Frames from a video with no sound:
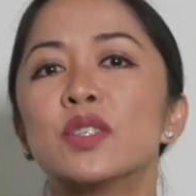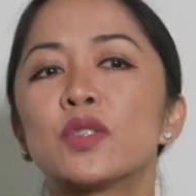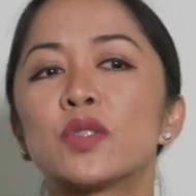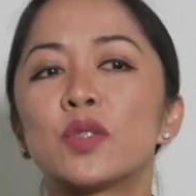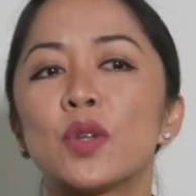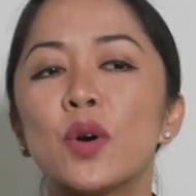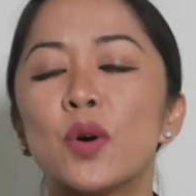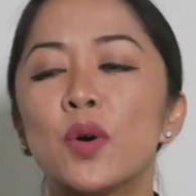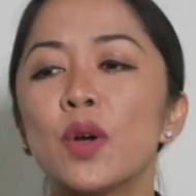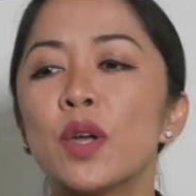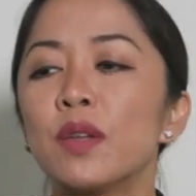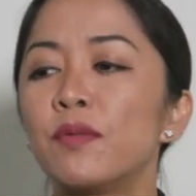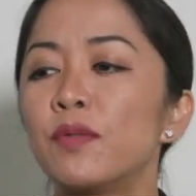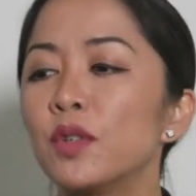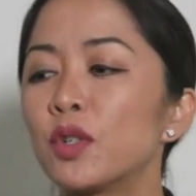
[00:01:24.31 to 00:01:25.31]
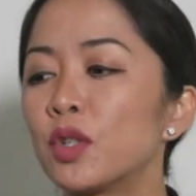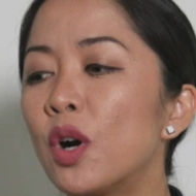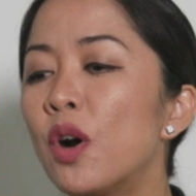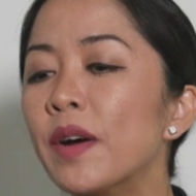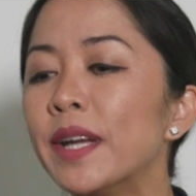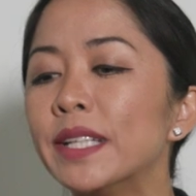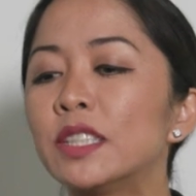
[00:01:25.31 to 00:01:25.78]
So if you're
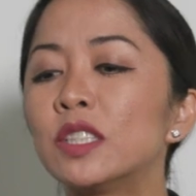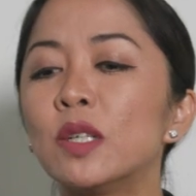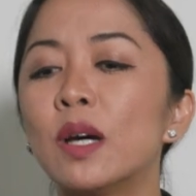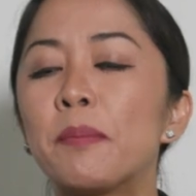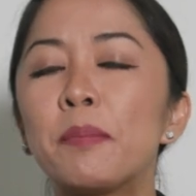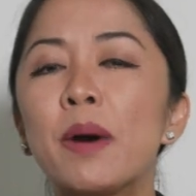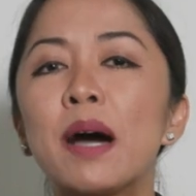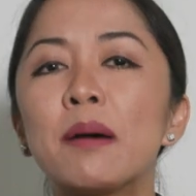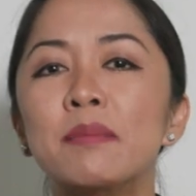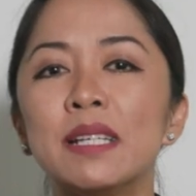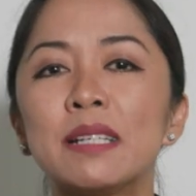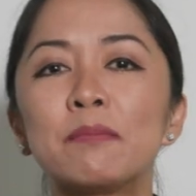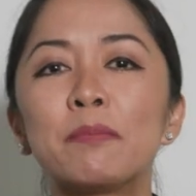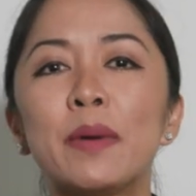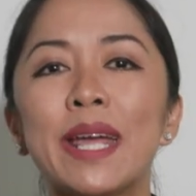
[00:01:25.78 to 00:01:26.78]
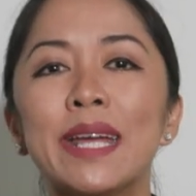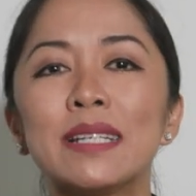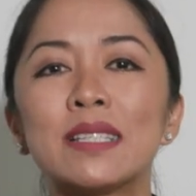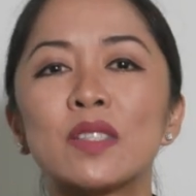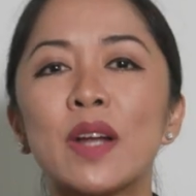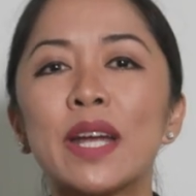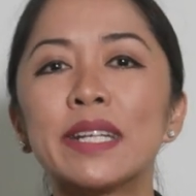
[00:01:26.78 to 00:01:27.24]
going to a public
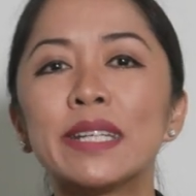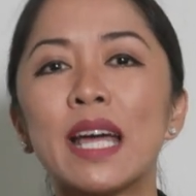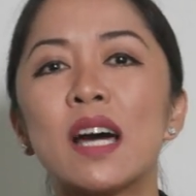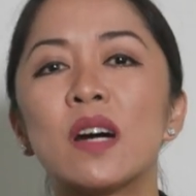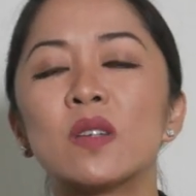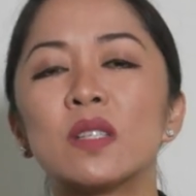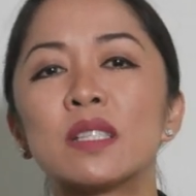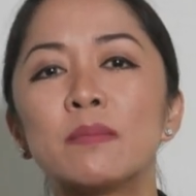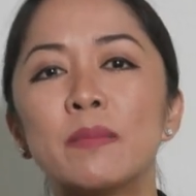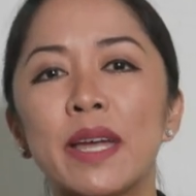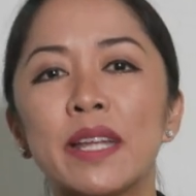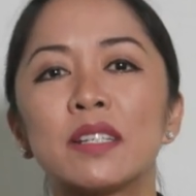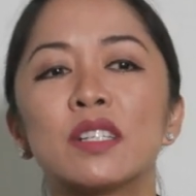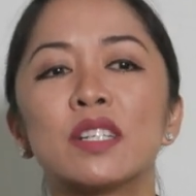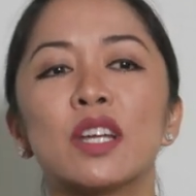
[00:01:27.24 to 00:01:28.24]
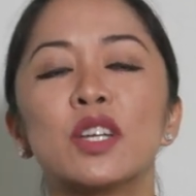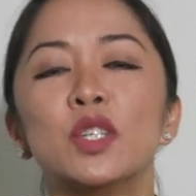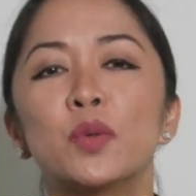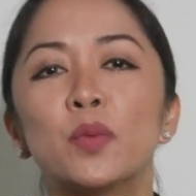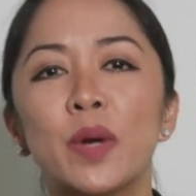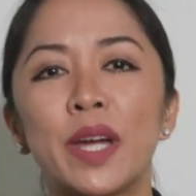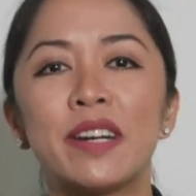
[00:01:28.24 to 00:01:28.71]
place right now, it's better that
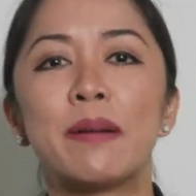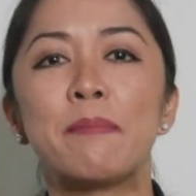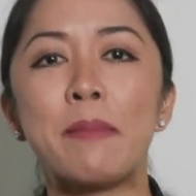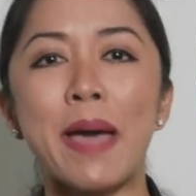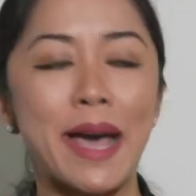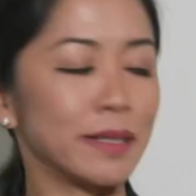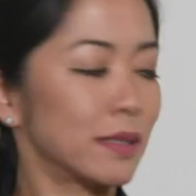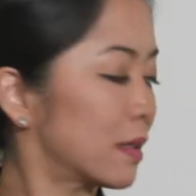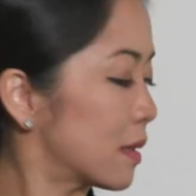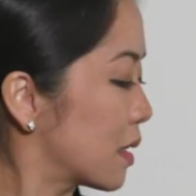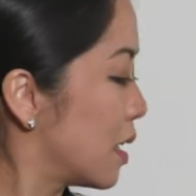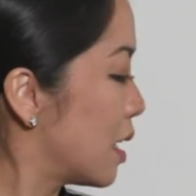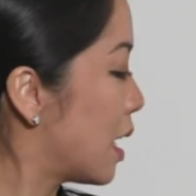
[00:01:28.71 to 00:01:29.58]
you wear a mask.